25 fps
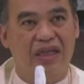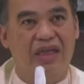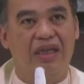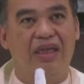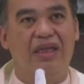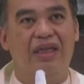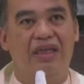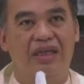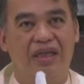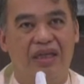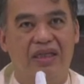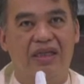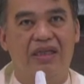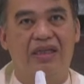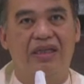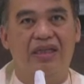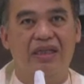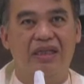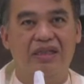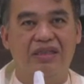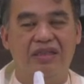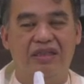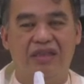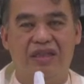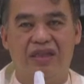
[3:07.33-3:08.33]
in
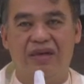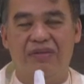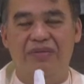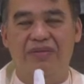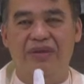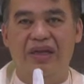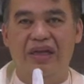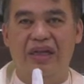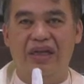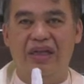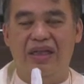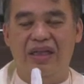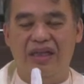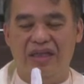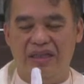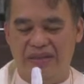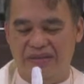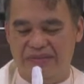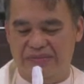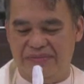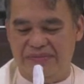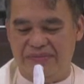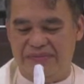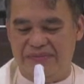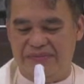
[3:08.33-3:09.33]
this rebuilding.
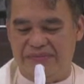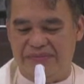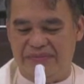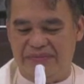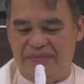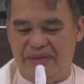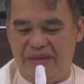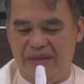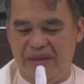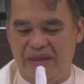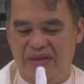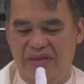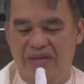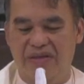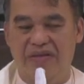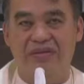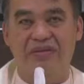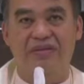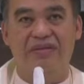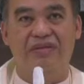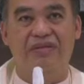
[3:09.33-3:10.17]
No,